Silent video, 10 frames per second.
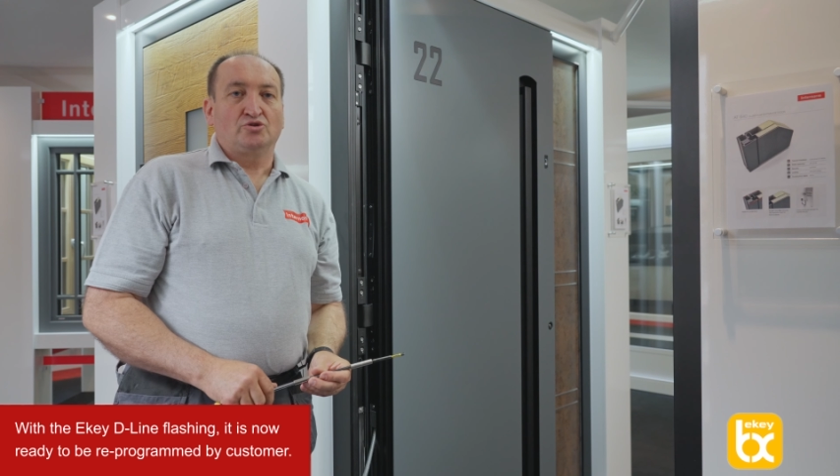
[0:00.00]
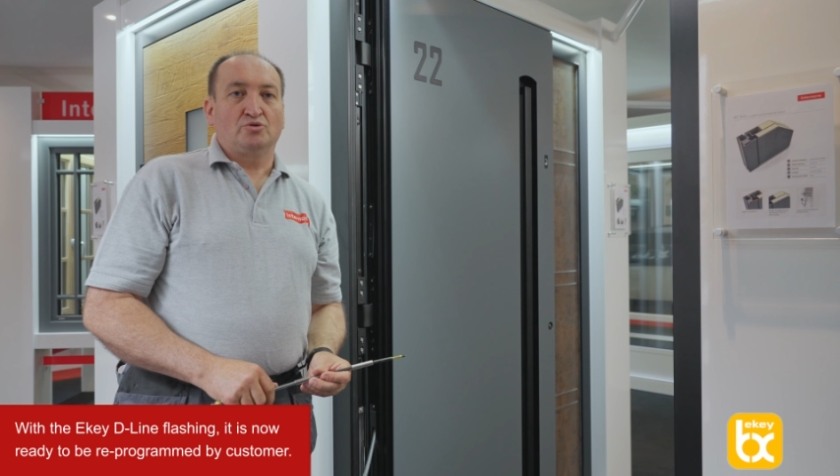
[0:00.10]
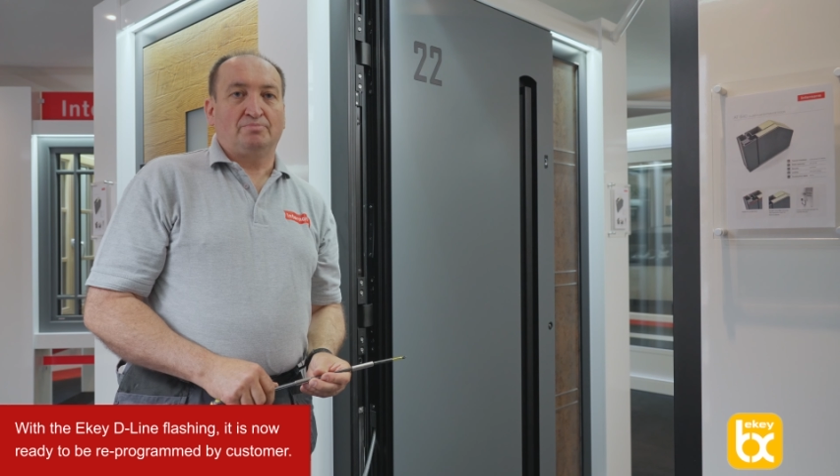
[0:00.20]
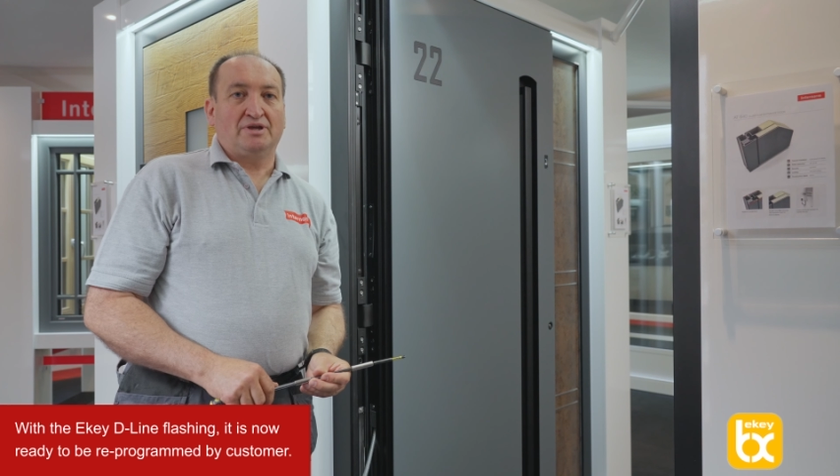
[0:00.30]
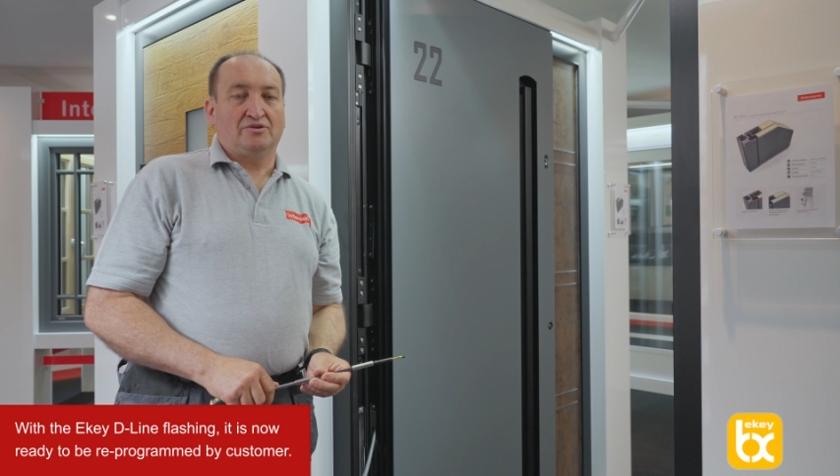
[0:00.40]
to
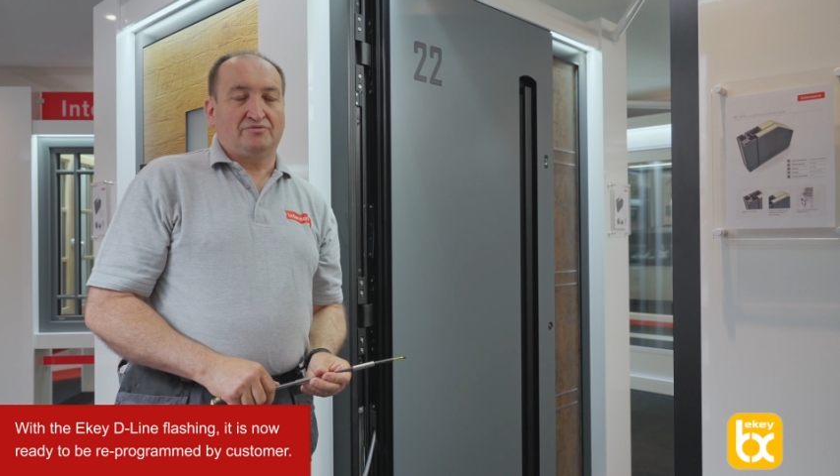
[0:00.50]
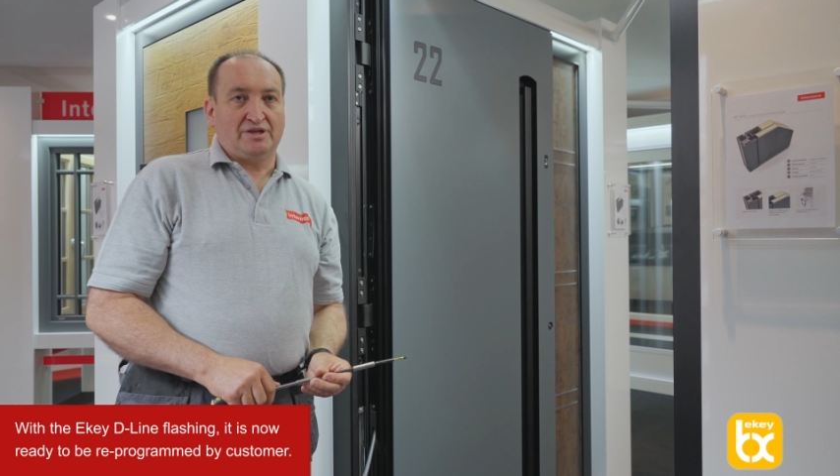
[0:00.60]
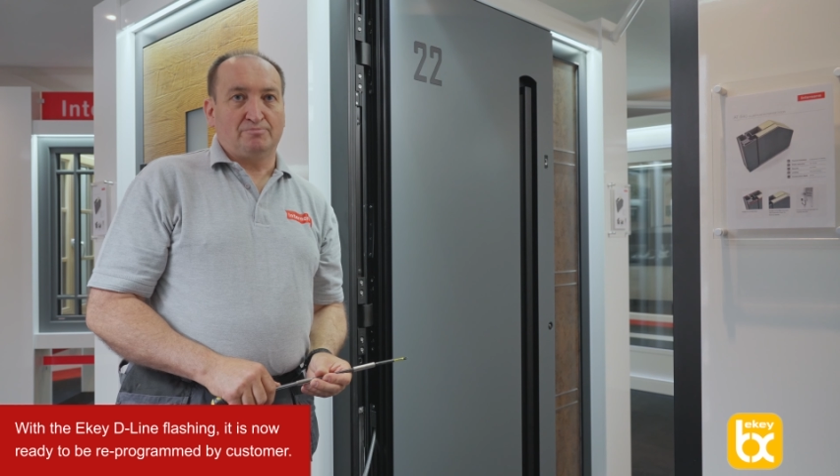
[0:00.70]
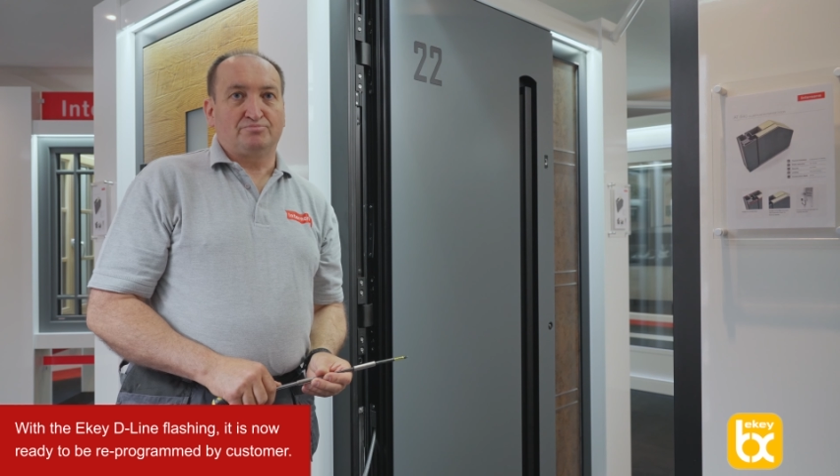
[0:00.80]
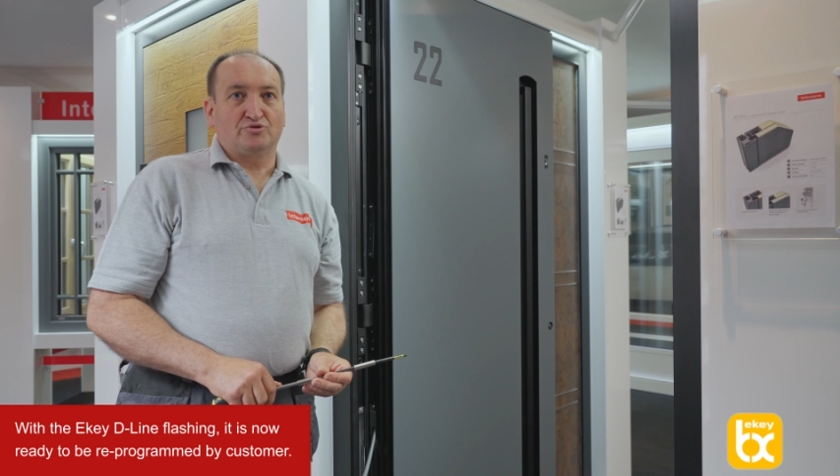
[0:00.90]
be
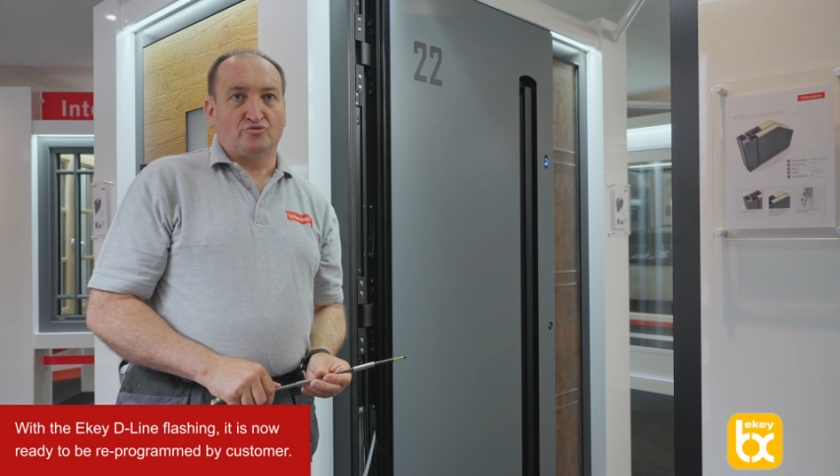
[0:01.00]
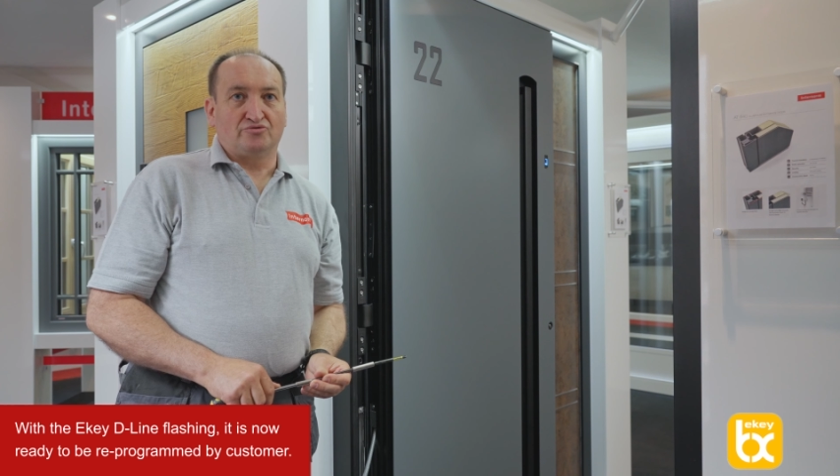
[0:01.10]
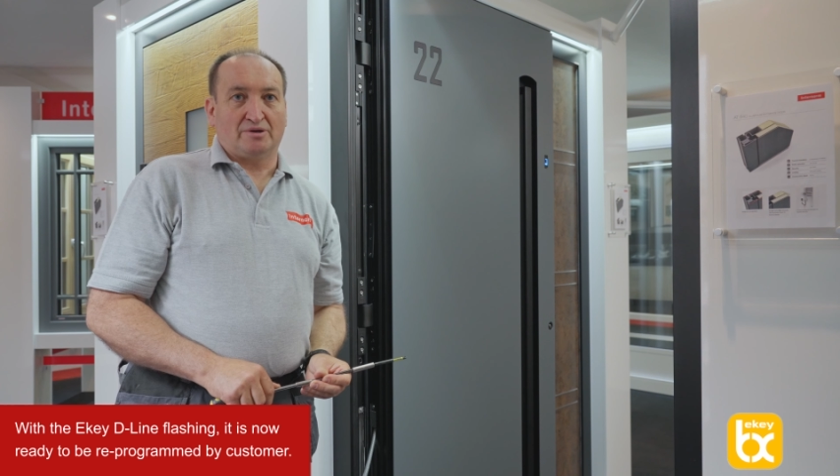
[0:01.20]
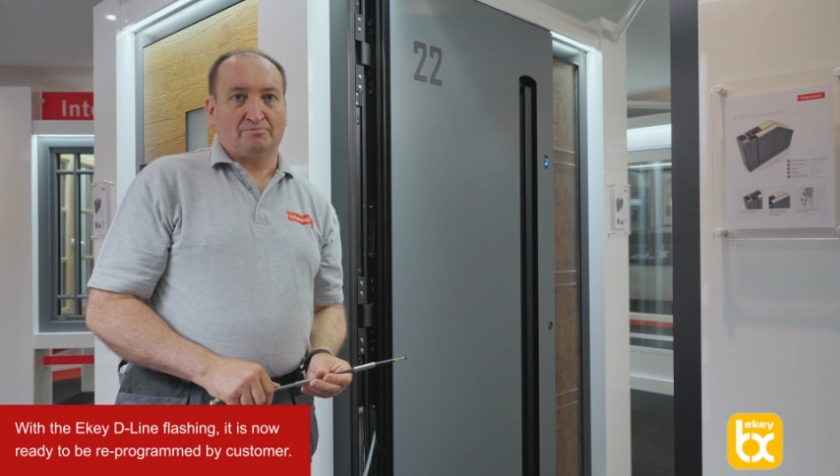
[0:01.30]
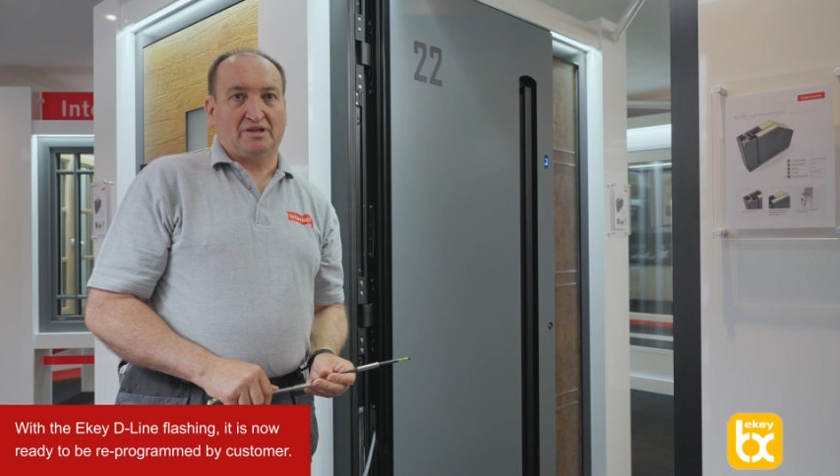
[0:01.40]

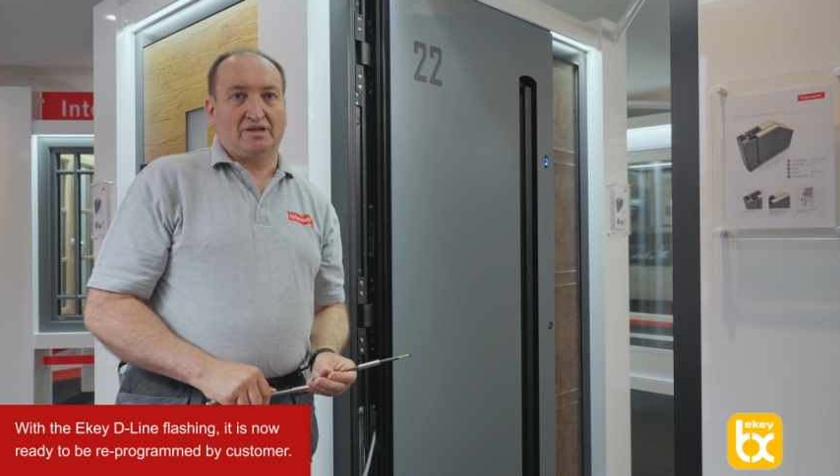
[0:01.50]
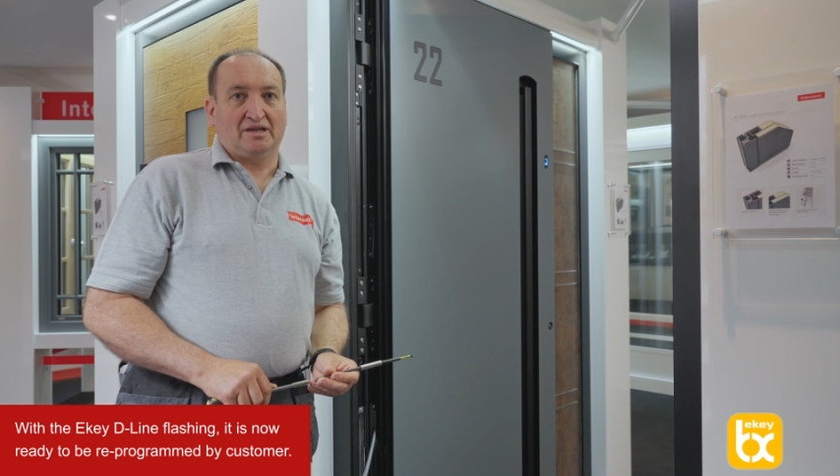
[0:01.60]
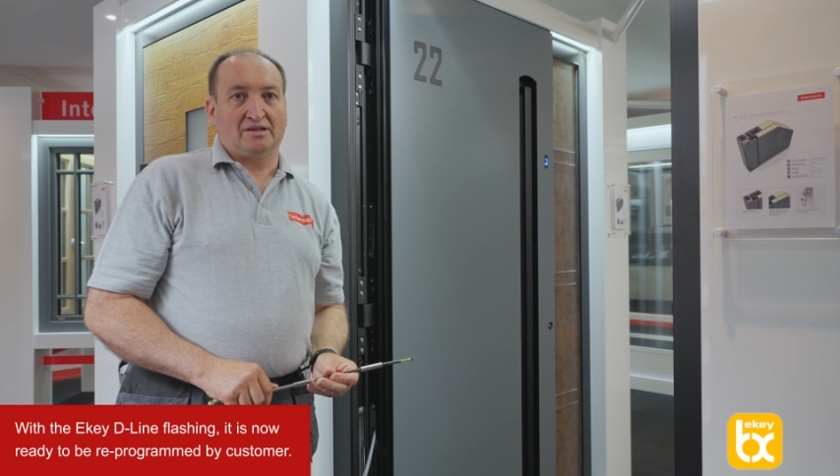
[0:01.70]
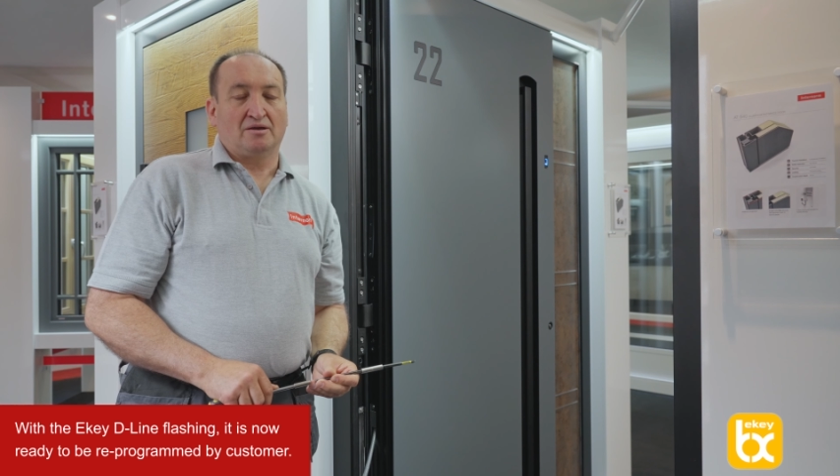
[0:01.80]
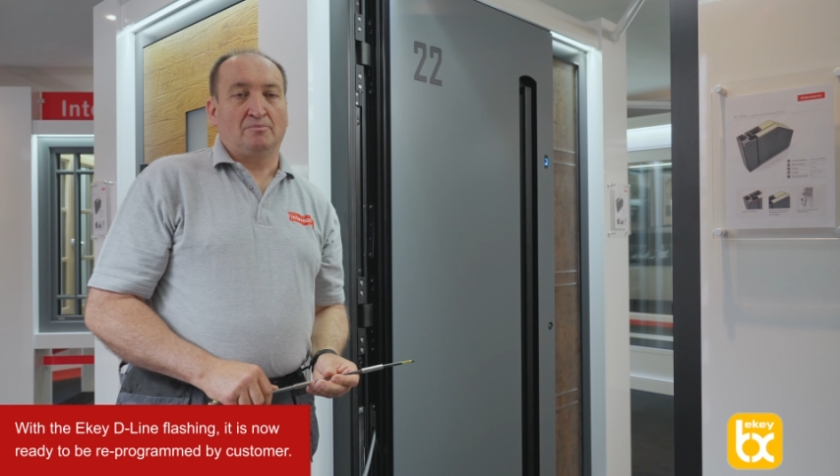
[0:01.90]
reprogrammed
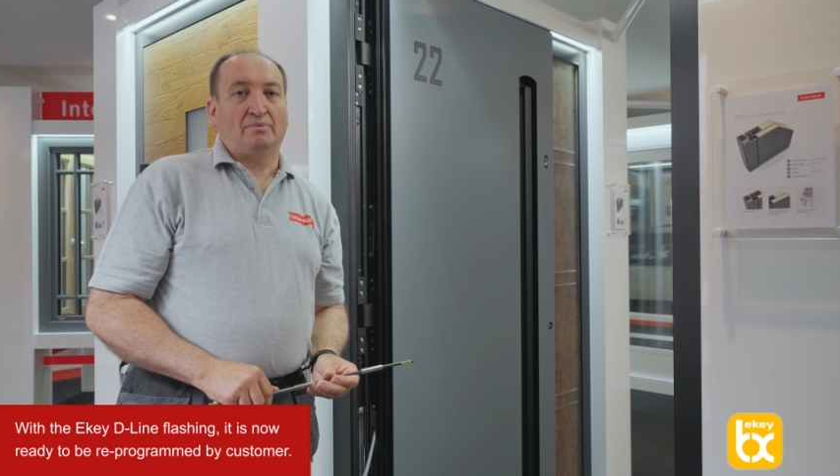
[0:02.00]
again